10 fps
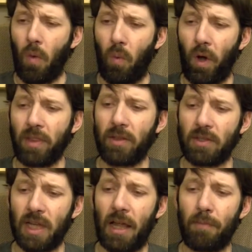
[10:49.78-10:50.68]
what
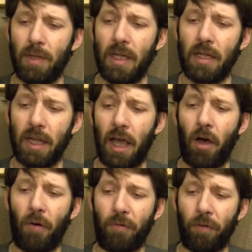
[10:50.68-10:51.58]
does that mean
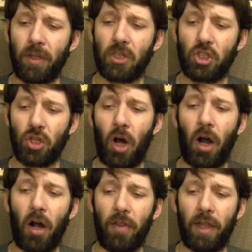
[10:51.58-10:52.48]
now for the
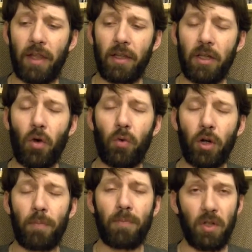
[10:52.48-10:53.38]
jar that Leo
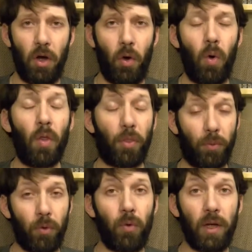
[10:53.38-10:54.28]
Nerpdo
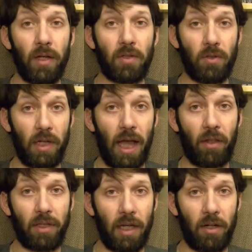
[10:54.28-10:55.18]
threw into the
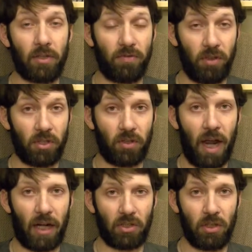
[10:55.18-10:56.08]
alligators for
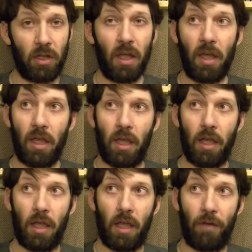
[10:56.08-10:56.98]
distraction?
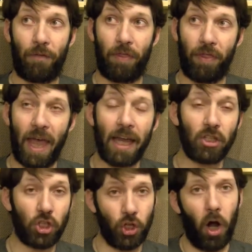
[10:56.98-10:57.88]
If
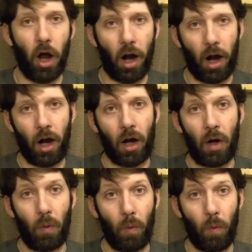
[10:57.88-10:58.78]
that jar
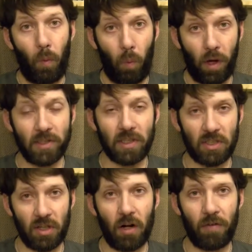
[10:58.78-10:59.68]
was a
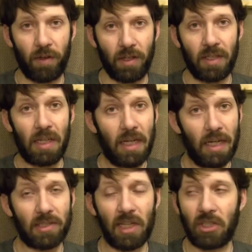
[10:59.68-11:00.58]
servant, he
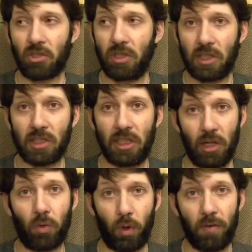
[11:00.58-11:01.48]
essentially just
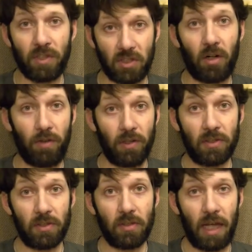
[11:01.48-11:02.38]
killed one of his
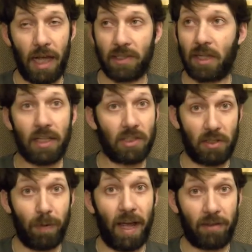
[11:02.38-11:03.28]
servants, as I
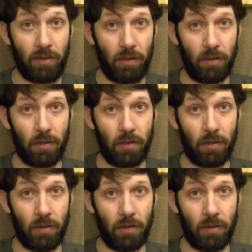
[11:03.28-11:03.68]
suspected.